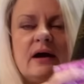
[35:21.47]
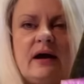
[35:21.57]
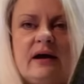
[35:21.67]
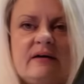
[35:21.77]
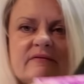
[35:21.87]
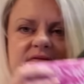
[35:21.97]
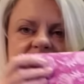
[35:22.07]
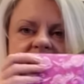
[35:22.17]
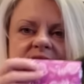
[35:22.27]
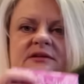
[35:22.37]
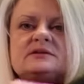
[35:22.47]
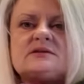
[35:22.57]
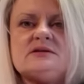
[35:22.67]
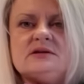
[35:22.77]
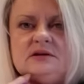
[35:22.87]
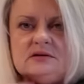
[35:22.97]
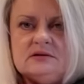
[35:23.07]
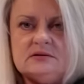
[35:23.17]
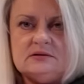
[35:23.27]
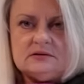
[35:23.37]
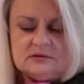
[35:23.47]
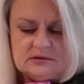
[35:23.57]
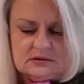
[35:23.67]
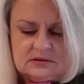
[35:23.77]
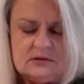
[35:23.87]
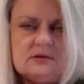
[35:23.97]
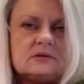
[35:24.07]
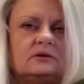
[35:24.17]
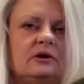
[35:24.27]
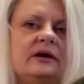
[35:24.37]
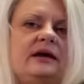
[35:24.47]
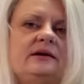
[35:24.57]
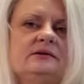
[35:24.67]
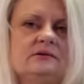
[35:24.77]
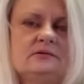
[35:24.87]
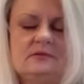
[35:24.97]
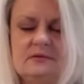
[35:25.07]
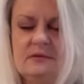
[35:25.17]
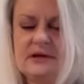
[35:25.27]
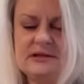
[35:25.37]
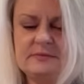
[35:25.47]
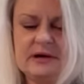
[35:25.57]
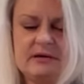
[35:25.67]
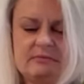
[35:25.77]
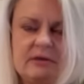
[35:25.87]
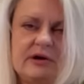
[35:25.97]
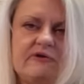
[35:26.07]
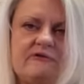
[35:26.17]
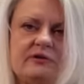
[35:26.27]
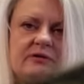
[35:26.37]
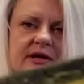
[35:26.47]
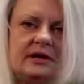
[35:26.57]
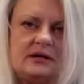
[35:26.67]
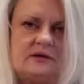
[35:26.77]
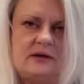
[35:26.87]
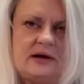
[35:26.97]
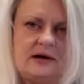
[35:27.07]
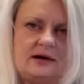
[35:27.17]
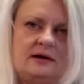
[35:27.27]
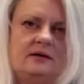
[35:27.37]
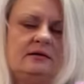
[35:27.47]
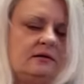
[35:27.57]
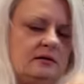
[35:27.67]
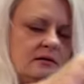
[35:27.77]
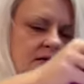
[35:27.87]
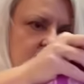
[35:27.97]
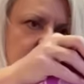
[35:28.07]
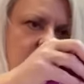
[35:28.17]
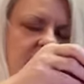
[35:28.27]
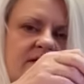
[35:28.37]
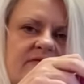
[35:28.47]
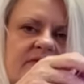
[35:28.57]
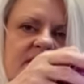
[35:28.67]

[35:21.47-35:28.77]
I have this oh I can't that's my microphone I can't do that kind of have